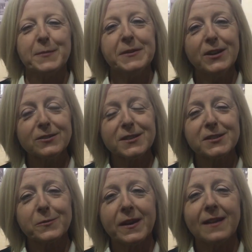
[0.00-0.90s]
Happy
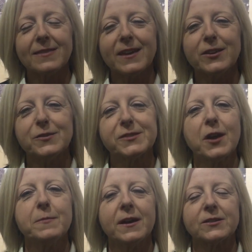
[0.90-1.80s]
Nurses Week. Thank you
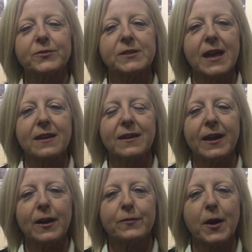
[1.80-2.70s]
so much for
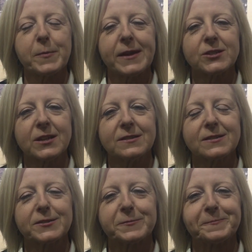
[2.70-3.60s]
taking care of our
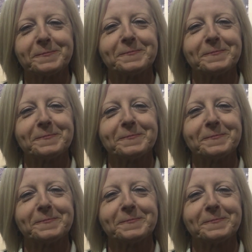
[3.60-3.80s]
patients.